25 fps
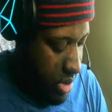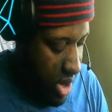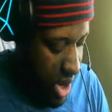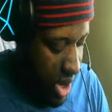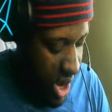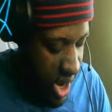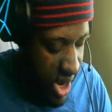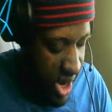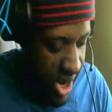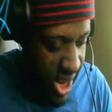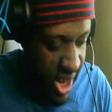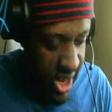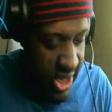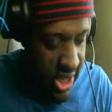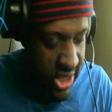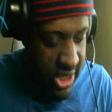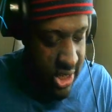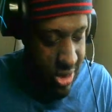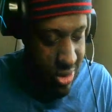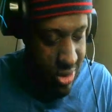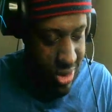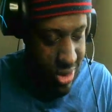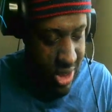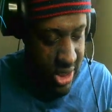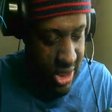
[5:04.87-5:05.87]
I think he
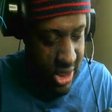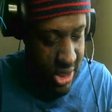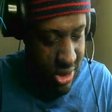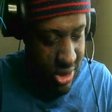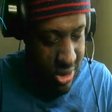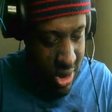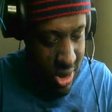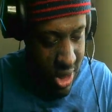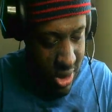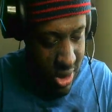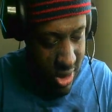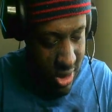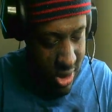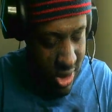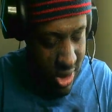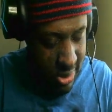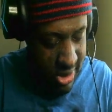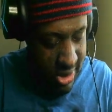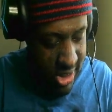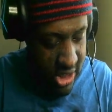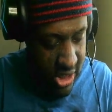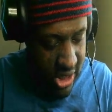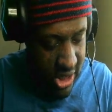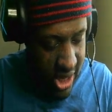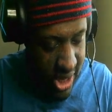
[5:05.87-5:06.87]
still wrestled. Hold on, let me
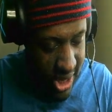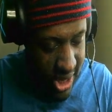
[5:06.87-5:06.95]
check.